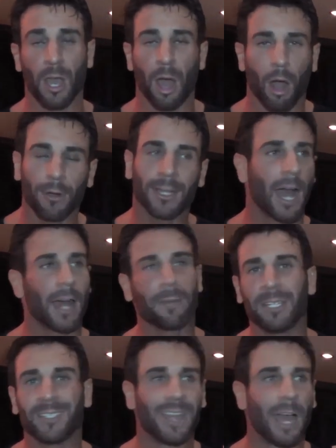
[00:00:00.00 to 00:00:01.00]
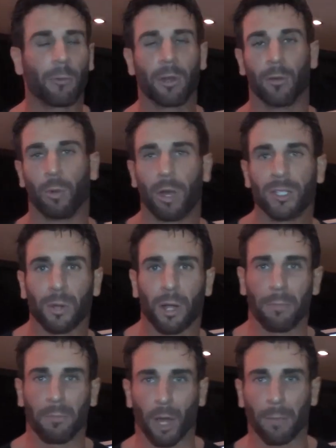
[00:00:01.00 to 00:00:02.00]
Our economy is not what it was when our,
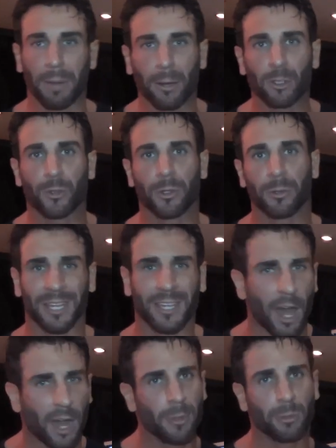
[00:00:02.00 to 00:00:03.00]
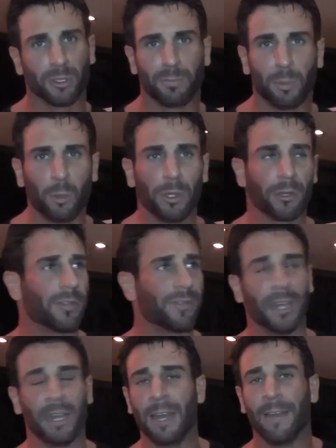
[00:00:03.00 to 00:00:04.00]
when our parents were when the economy was booming, or even
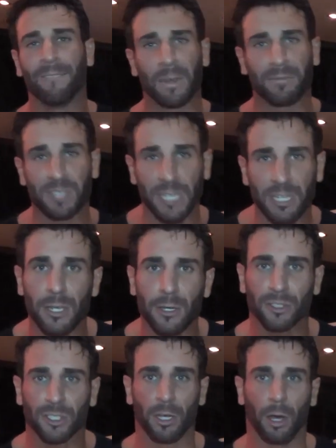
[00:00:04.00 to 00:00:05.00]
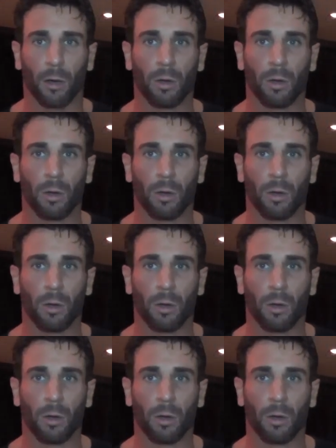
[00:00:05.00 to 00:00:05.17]
15 years ago.